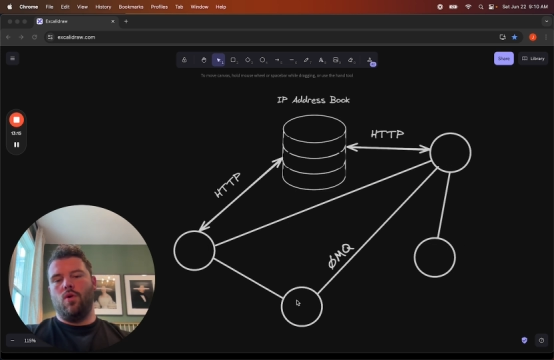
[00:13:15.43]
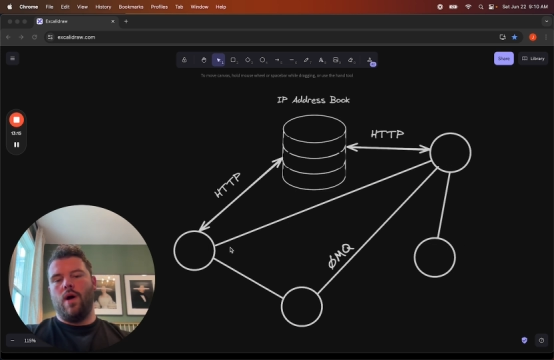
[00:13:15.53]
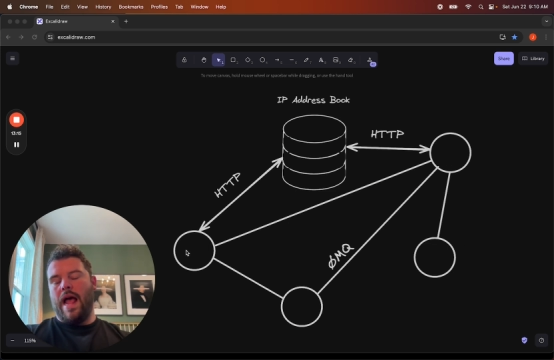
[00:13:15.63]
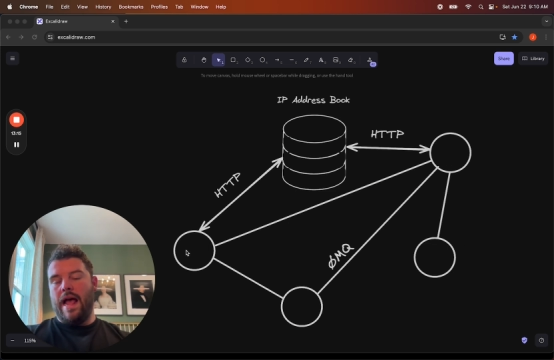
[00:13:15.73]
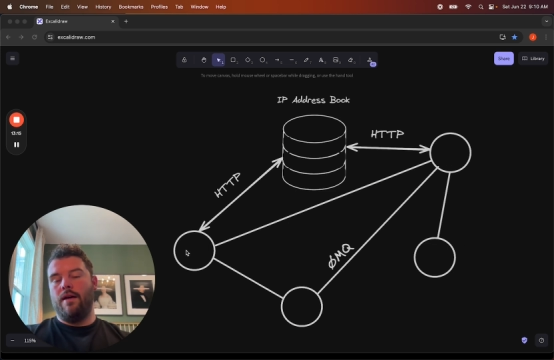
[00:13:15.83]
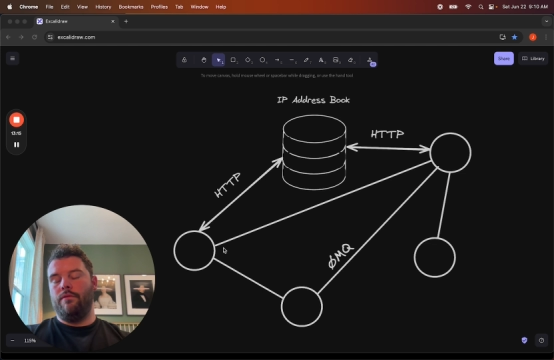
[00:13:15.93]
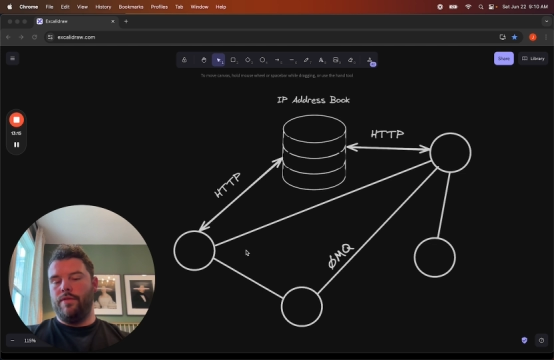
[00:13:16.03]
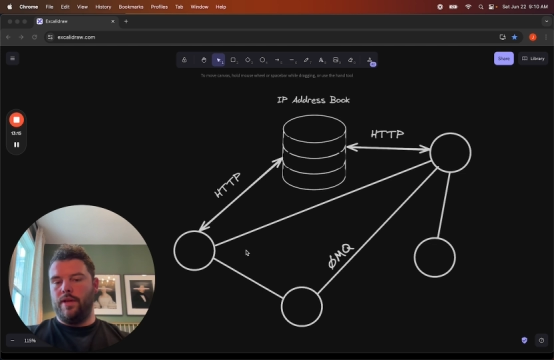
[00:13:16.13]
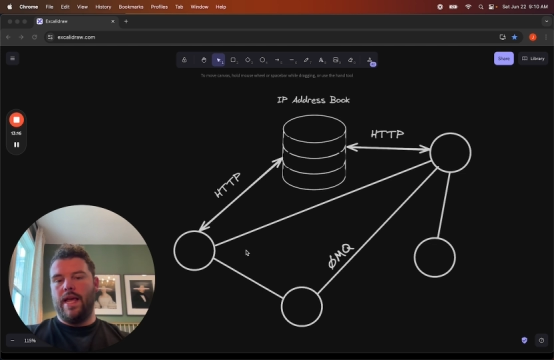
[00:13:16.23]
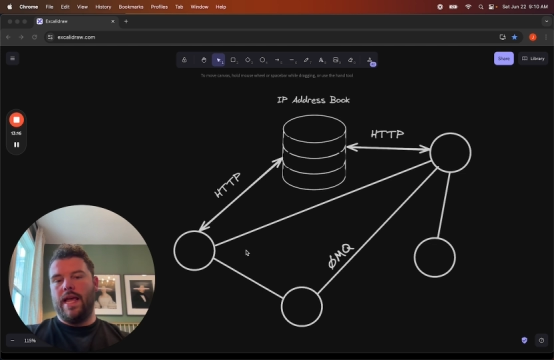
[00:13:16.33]
have
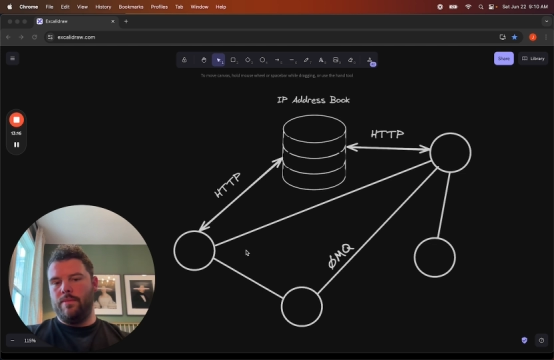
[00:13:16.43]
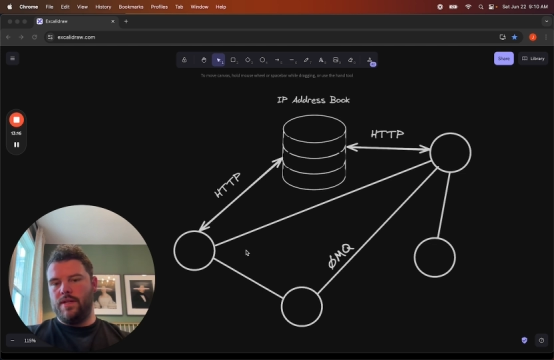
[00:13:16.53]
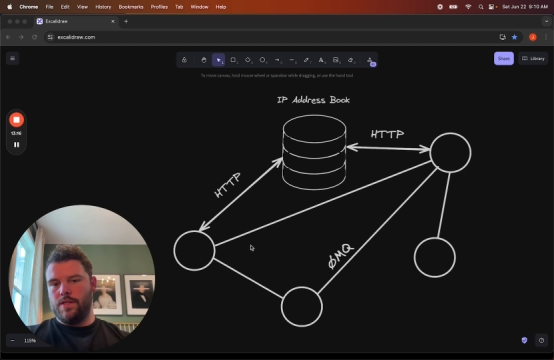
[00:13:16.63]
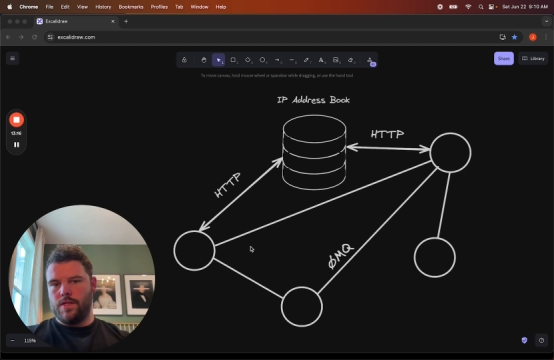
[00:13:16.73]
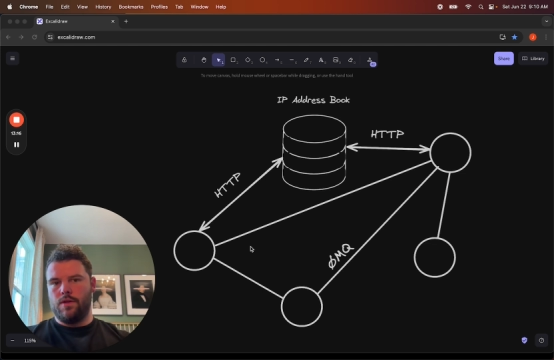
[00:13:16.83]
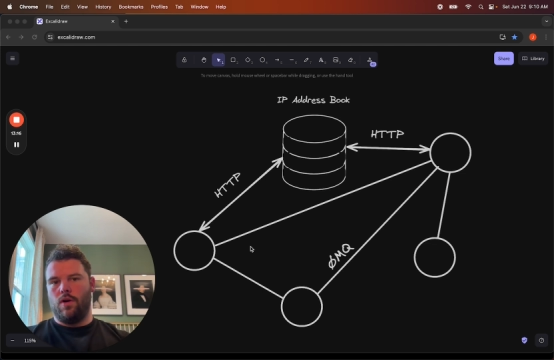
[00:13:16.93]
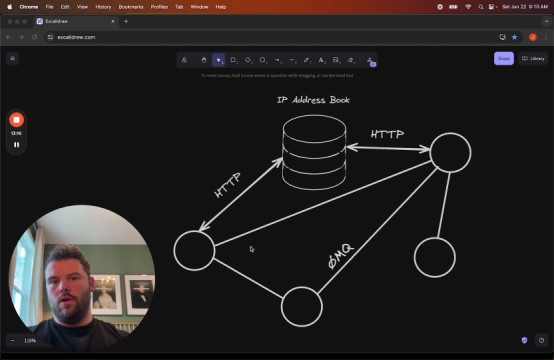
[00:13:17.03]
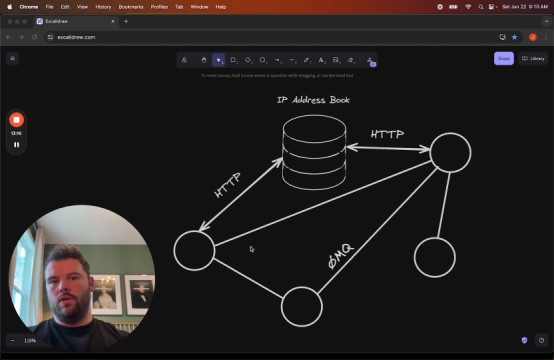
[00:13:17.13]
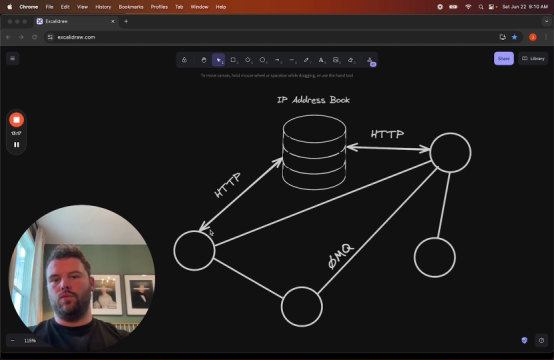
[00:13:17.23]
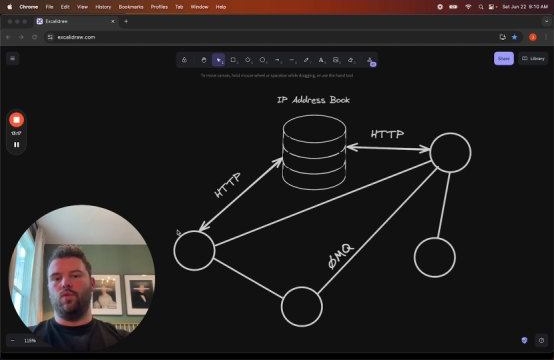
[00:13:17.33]
the game
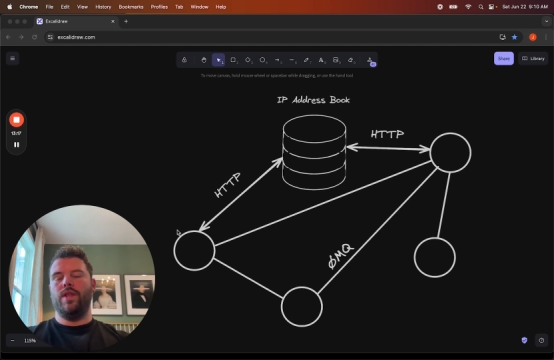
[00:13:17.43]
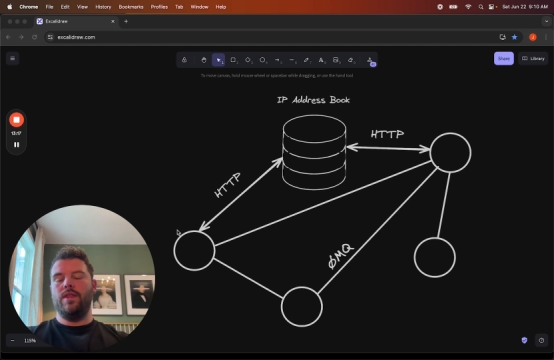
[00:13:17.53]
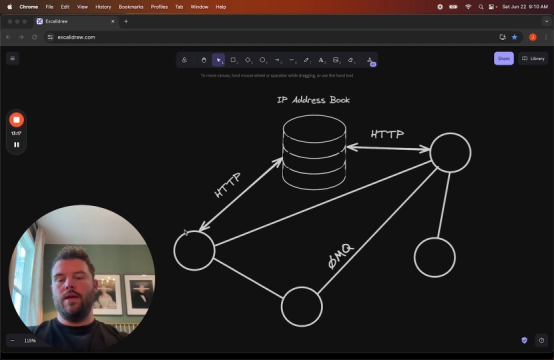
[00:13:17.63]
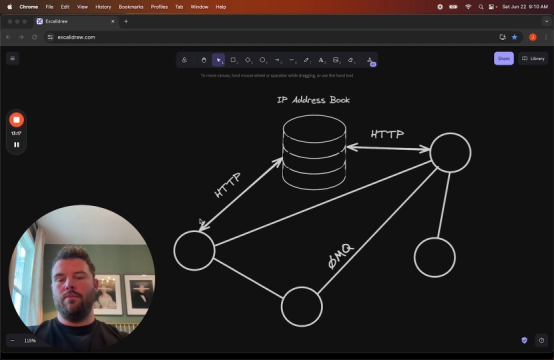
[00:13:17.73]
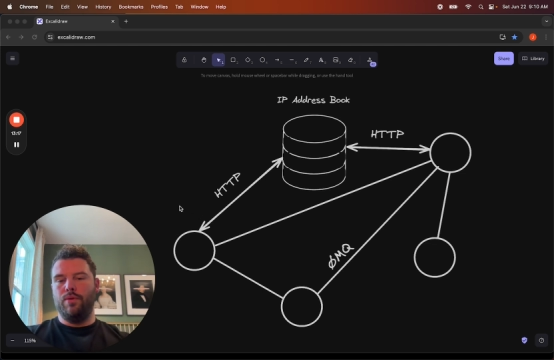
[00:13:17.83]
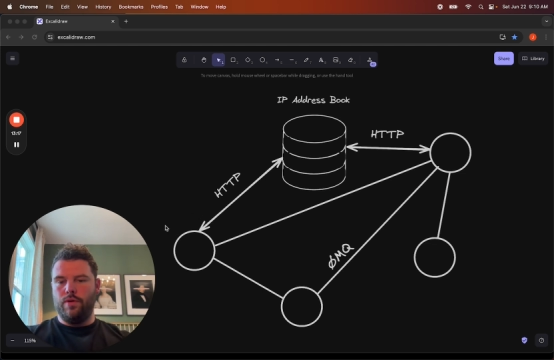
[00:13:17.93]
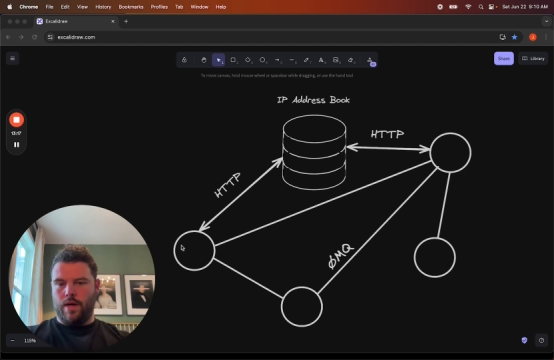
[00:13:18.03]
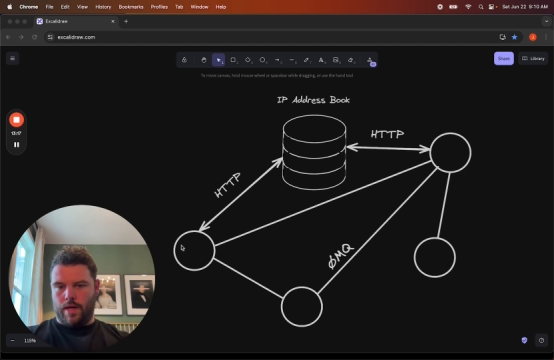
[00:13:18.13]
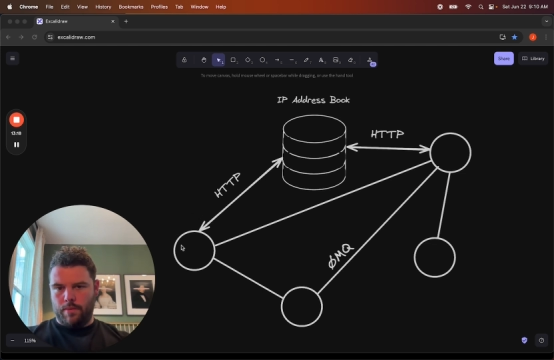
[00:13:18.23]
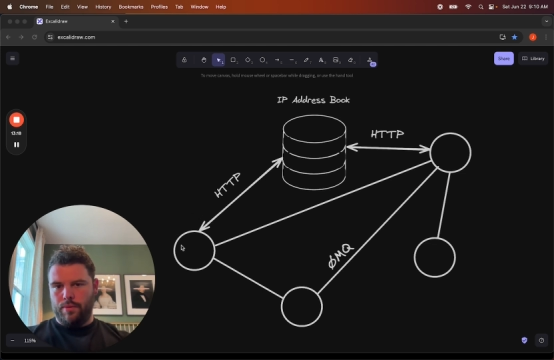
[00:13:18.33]
installed. When they boot
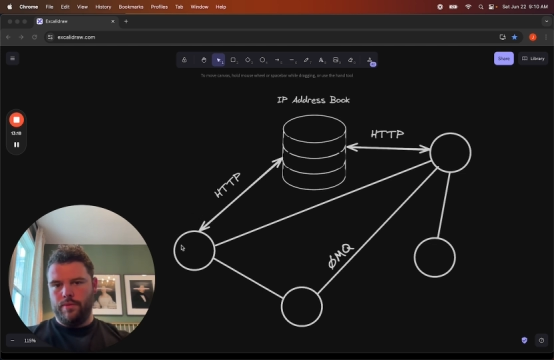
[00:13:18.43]
up,